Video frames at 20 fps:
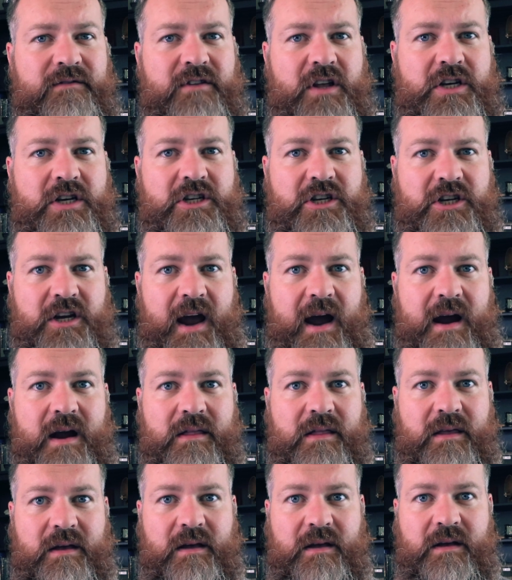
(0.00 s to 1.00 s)
have to
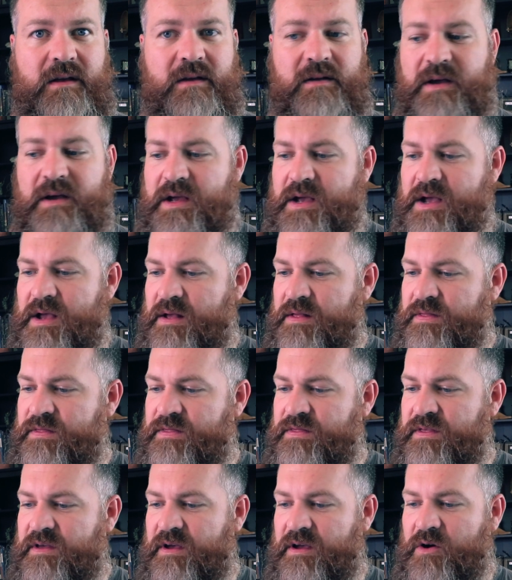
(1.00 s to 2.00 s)
check the
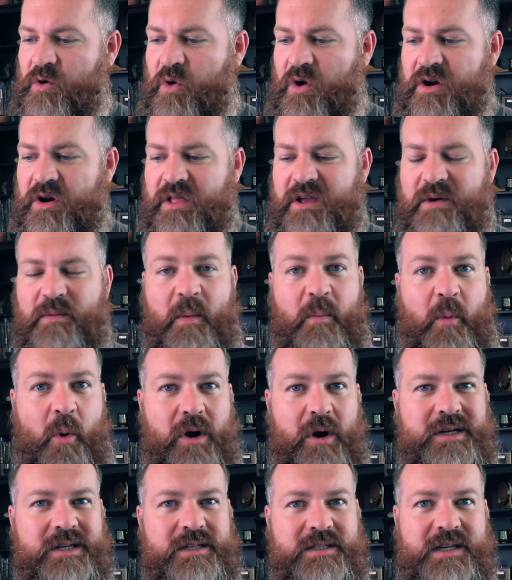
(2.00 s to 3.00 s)
quarterly
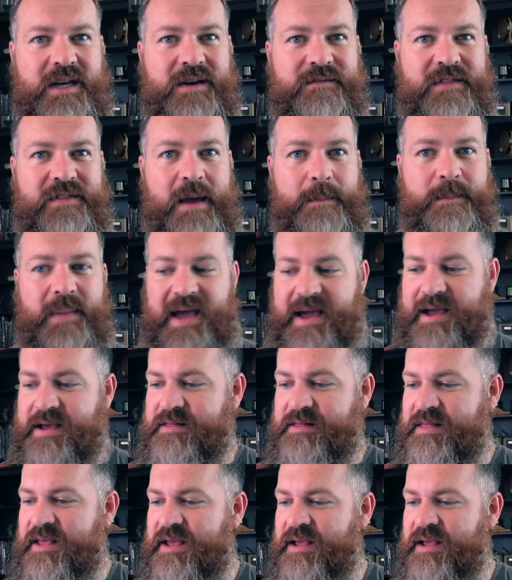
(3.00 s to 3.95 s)
report to see if they paid